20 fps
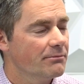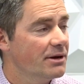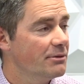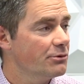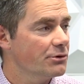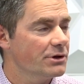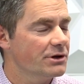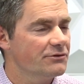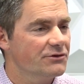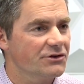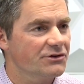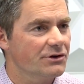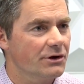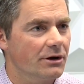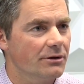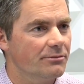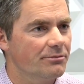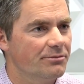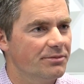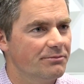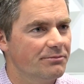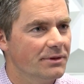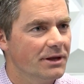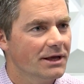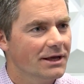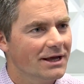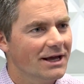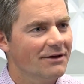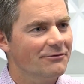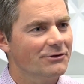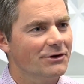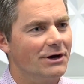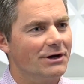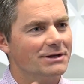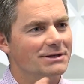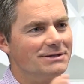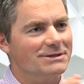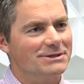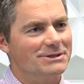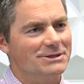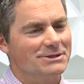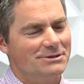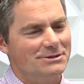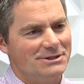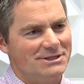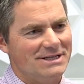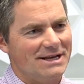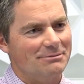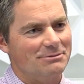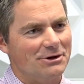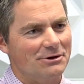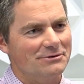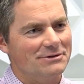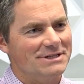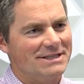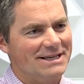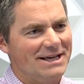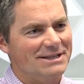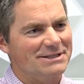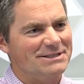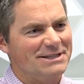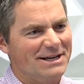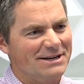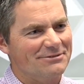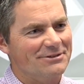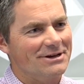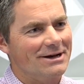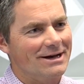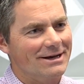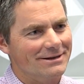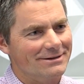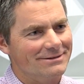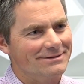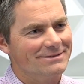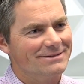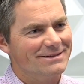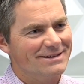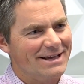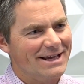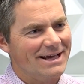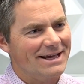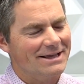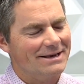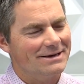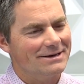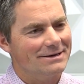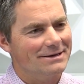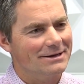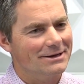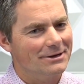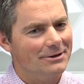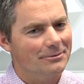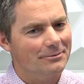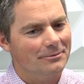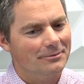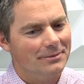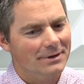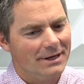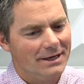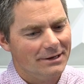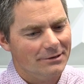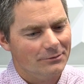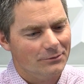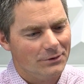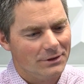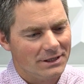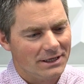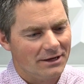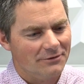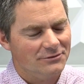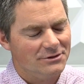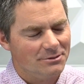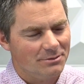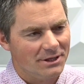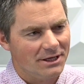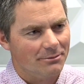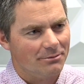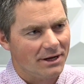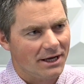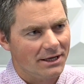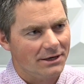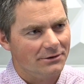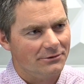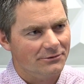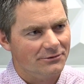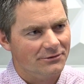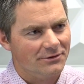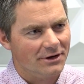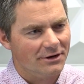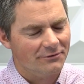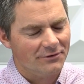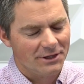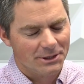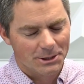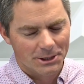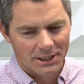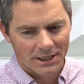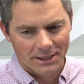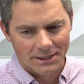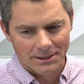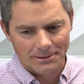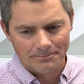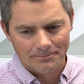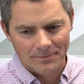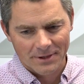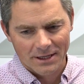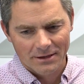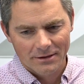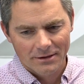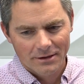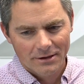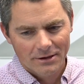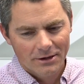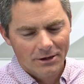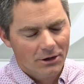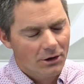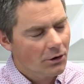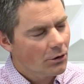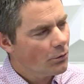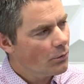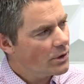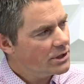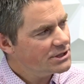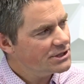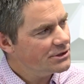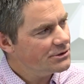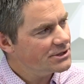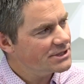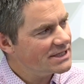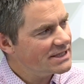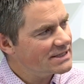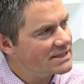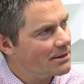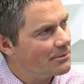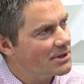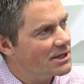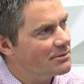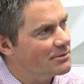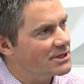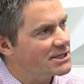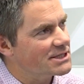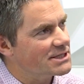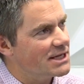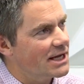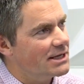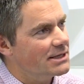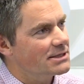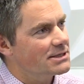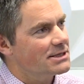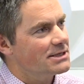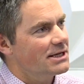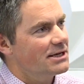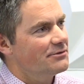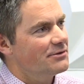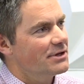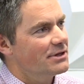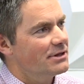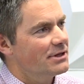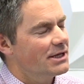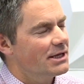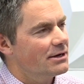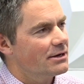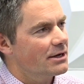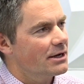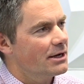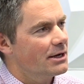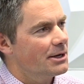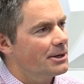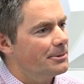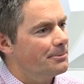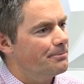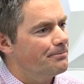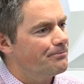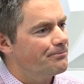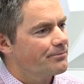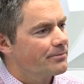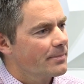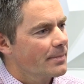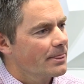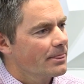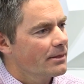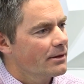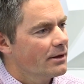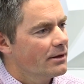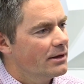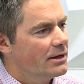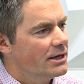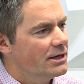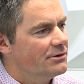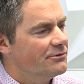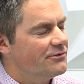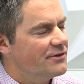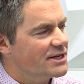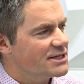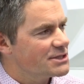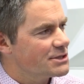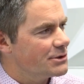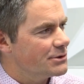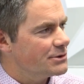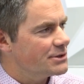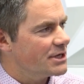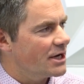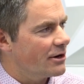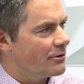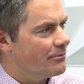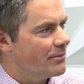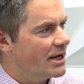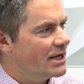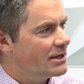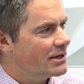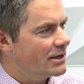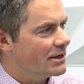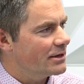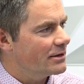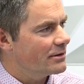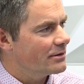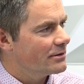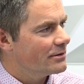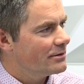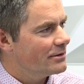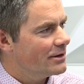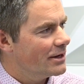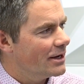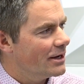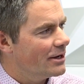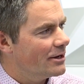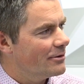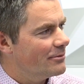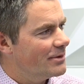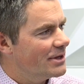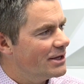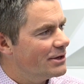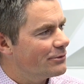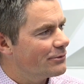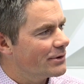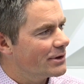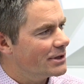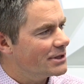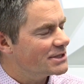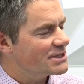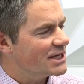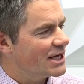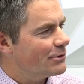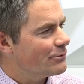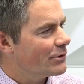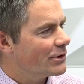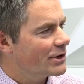people that have not stepped over to the other side of the aisle, and would love to be a part of educating. What do you see some of the mistakes, Stephen, that investors are making in real estate?